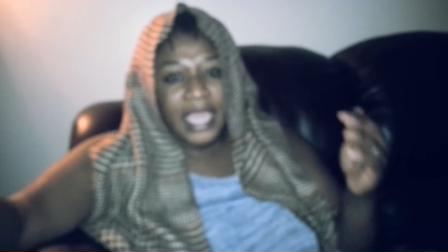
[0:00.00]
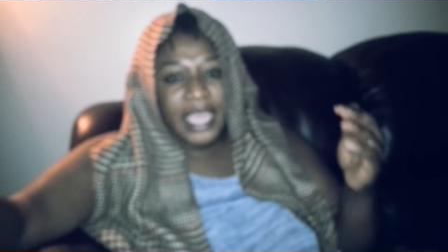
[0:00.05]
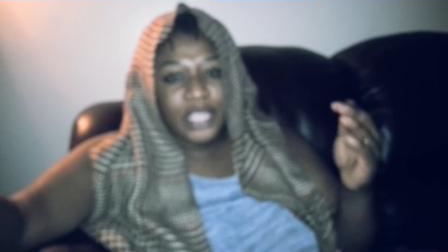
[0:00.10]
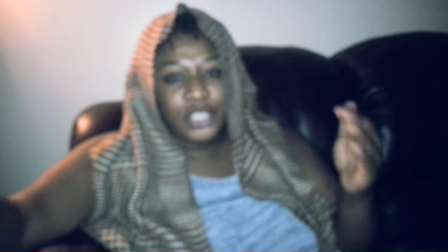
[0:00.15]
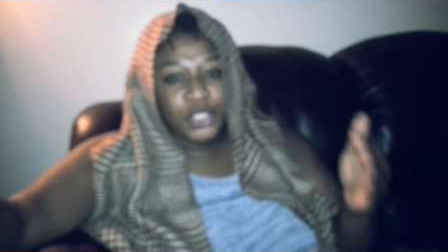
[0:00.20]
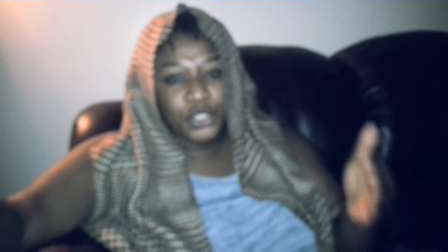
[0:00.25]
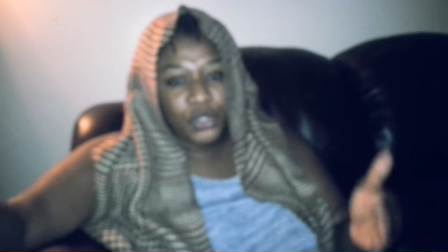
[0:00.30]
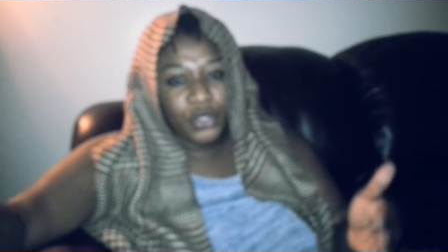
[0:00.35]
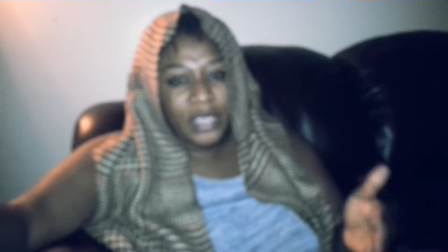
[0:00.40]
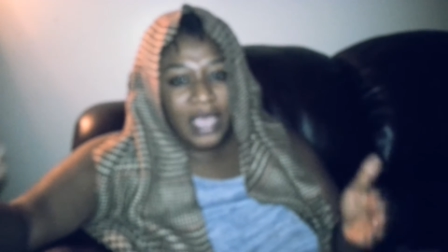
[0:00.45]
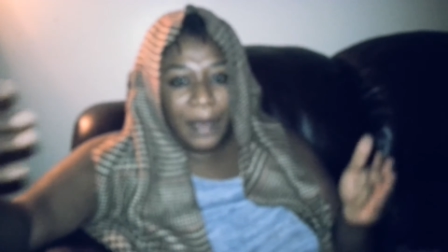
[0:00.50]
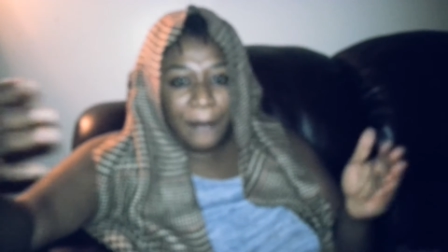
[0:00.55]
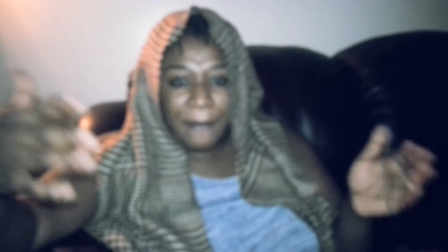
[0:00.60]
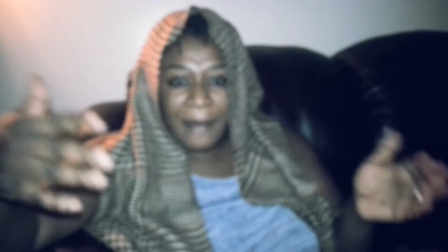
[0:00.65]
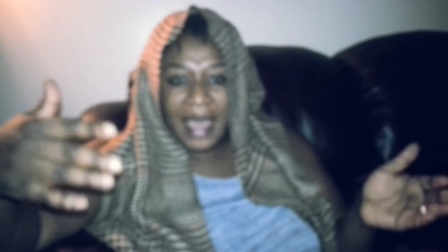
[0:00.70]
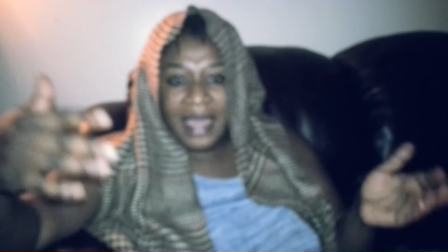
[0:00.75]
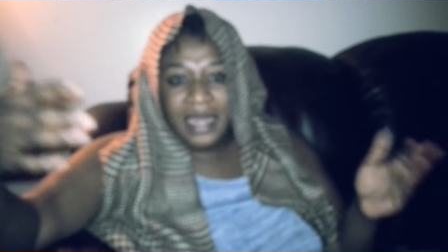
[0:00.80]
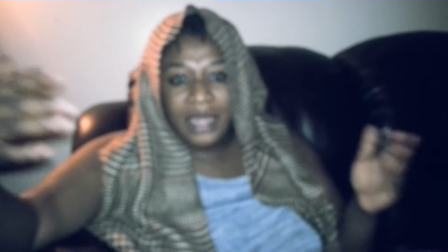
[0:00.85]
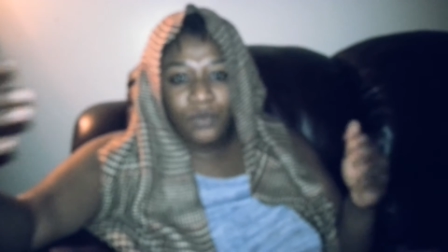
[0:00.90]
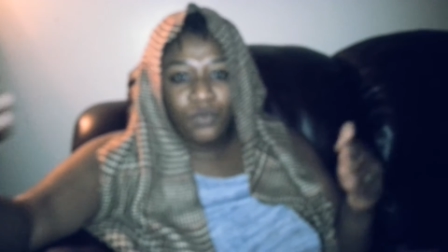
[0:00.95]
it took a
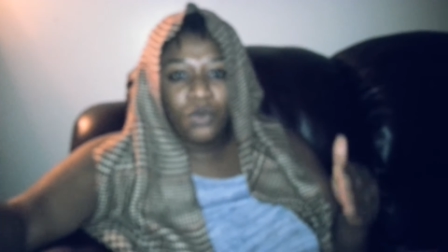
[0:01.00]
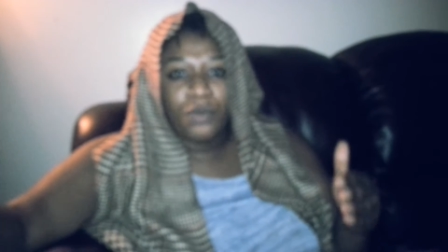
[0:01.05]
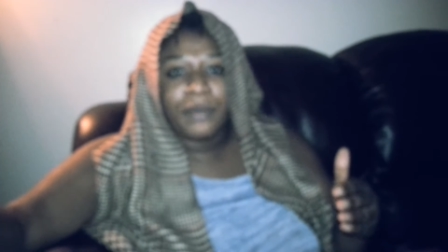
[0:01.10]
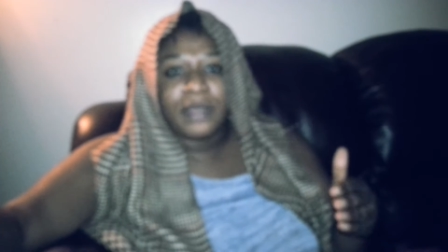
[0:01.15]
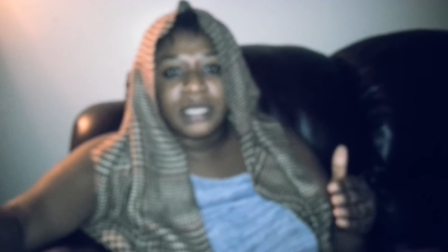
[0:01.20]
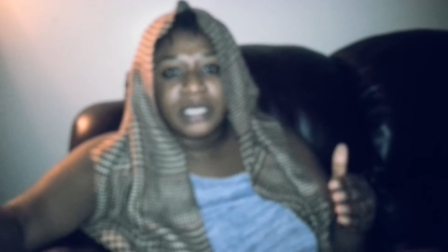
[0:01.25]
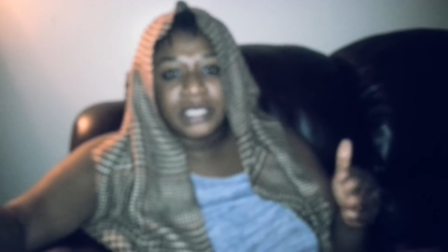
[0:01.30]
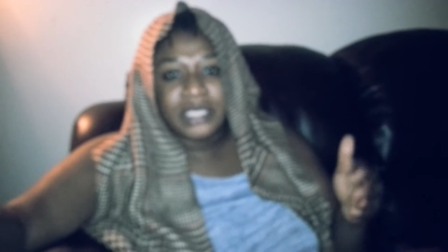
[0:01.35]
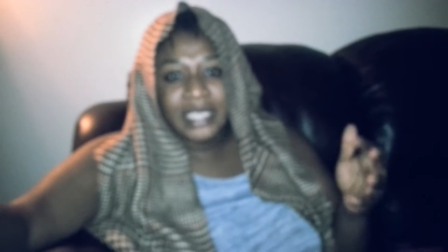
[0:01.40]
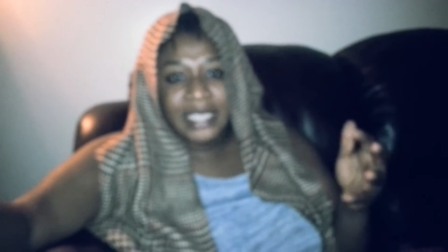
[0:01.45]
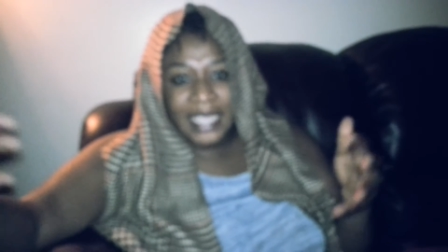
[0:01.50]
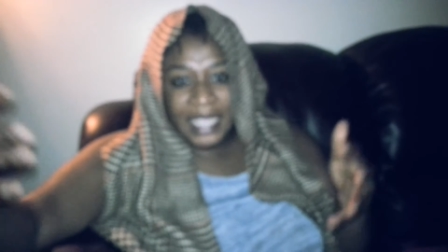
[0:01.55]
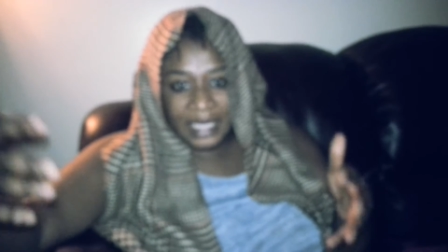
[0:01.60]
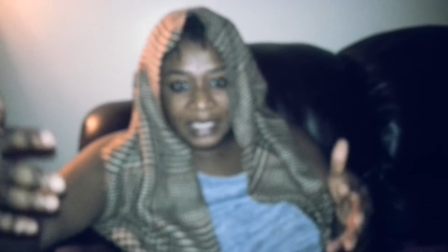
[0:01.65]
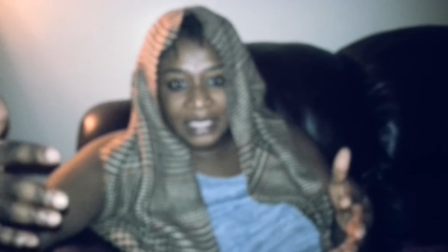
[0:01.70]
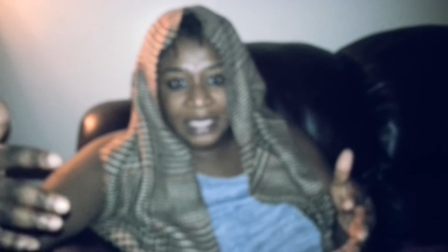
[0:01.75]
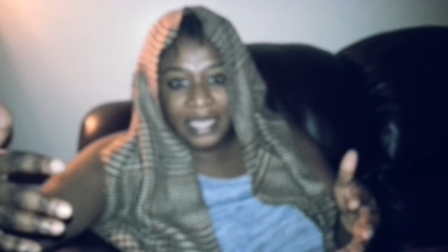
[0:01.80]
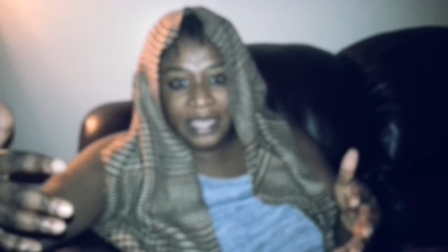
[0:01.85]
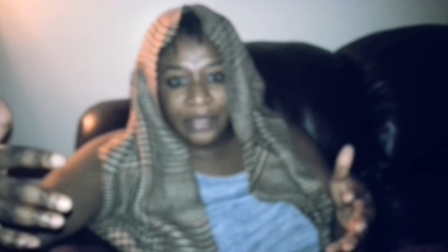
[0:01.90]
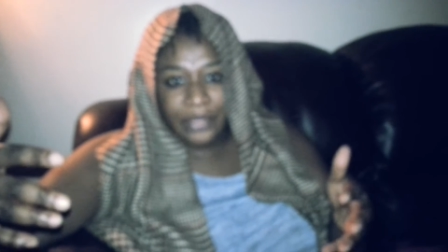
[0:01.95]
man and woman to
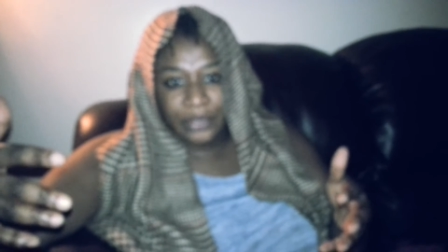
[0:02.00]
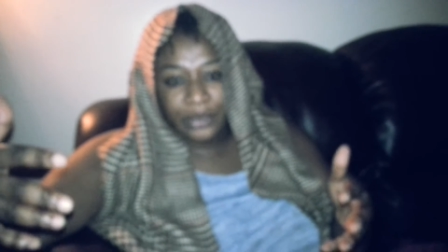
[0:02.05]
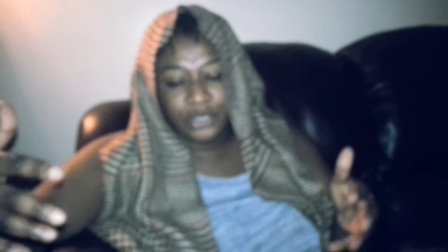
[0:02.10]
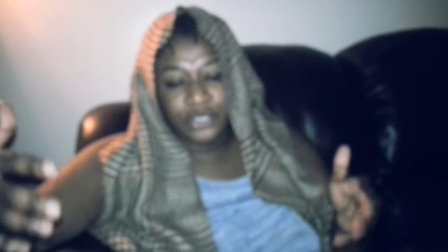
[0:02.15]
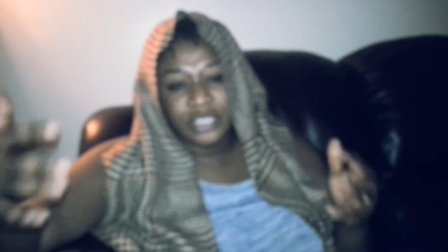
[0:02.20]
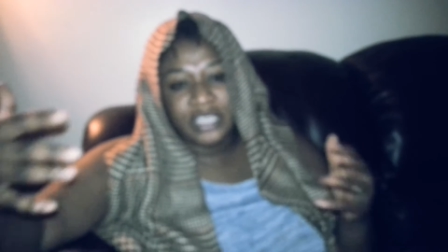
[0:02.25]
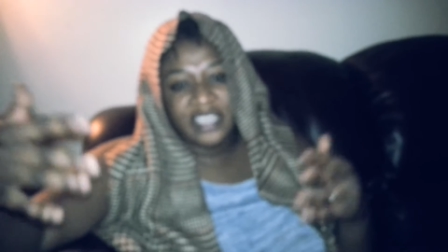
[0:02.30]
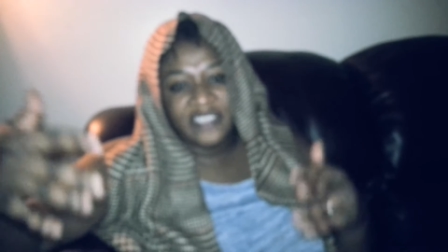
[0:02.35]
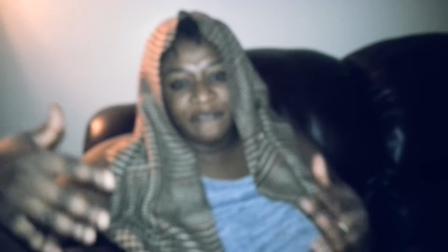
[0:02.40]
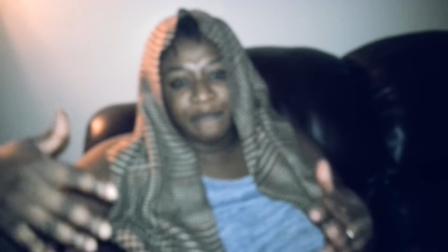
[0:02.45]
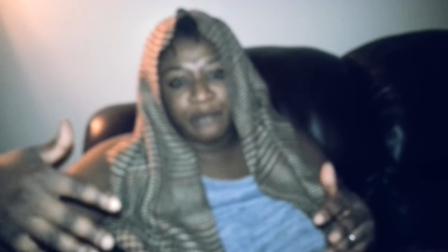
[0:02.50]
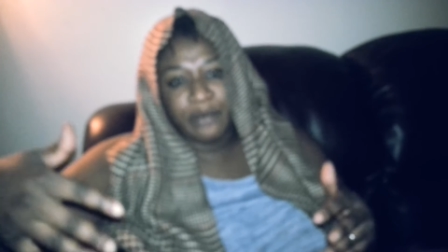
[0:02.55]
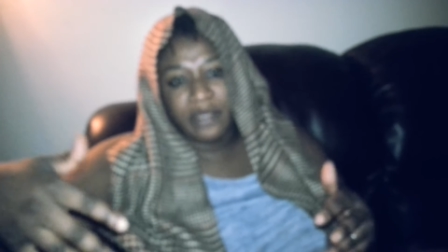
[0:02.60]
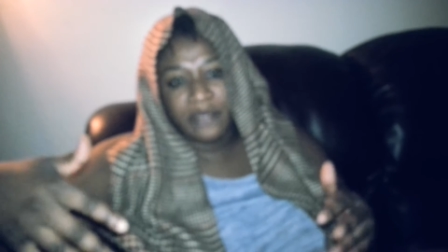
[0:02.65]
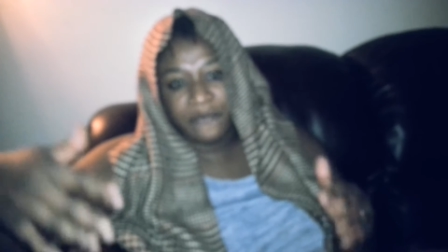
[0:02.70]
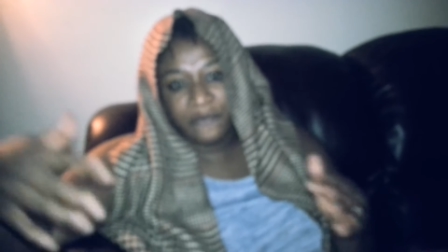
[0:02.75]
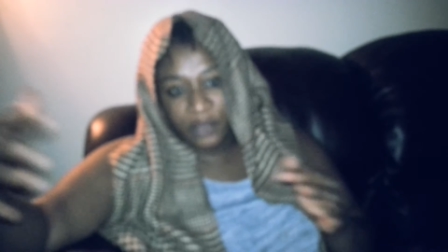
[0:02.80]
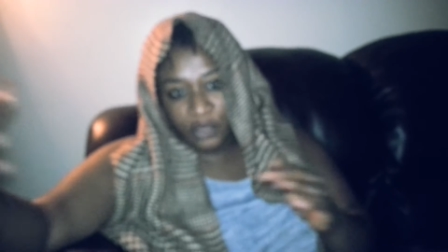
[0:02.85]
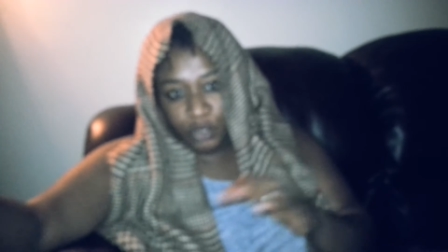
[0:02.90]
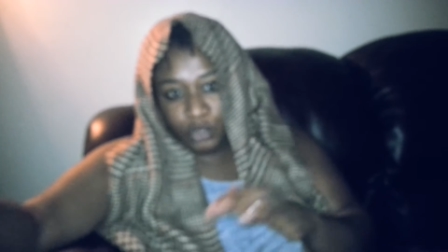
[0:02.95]
get together to give
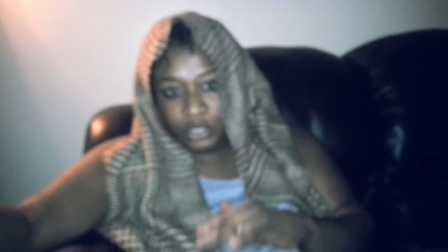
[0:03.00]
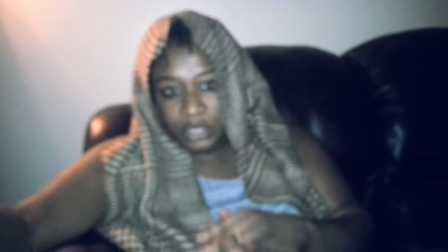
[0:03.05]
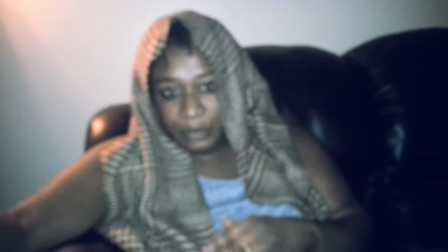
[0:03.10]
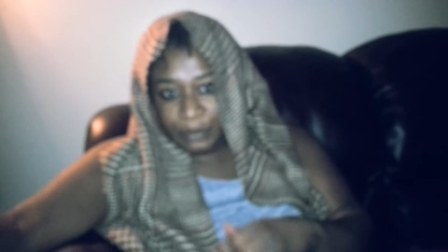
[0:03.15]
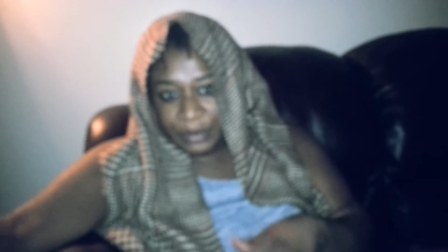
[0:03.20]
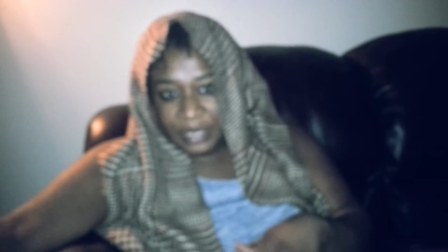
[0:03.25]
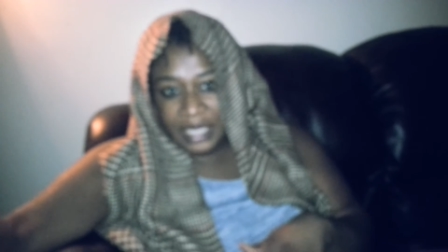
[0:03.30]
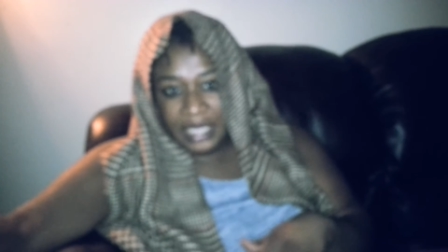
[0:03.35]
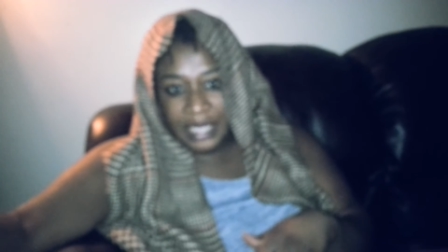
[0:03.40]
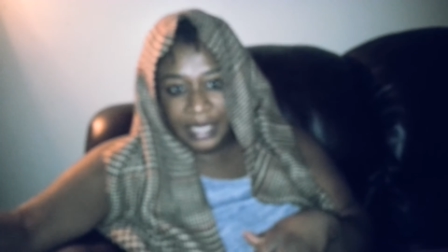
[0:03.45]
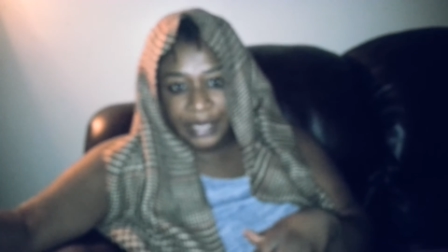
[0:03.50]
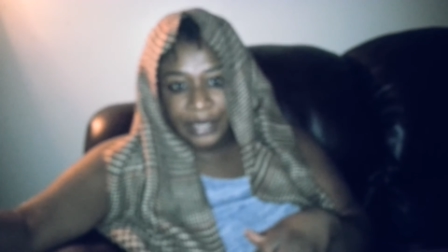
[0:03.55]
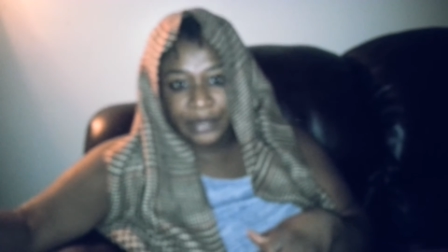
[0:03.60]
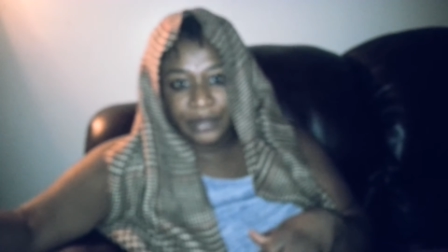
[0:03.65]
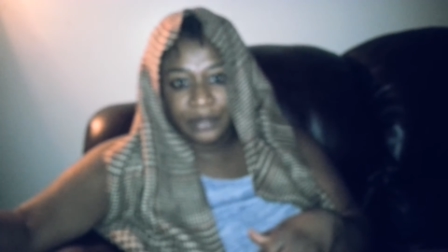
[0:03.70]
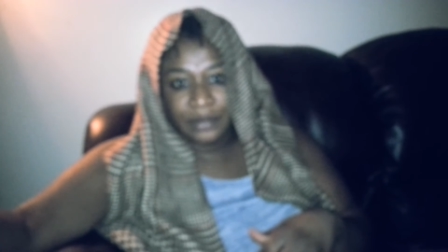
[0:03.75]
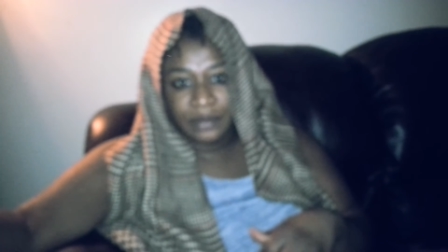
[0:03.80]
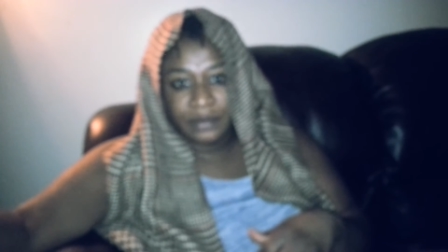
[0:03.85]
birth for you to be here.